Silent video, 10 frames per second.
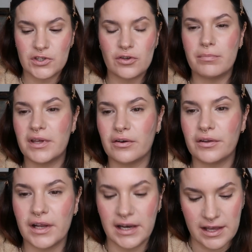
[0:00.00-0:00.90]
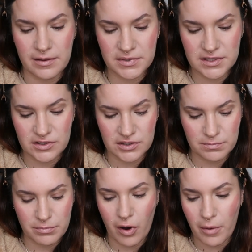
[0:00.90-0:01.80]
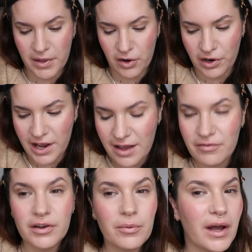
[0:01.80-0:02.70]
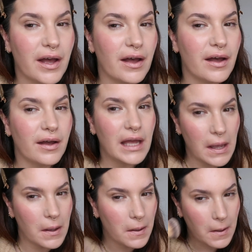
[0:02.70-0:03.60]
Do a bit on the lips, just pop it on everywhere.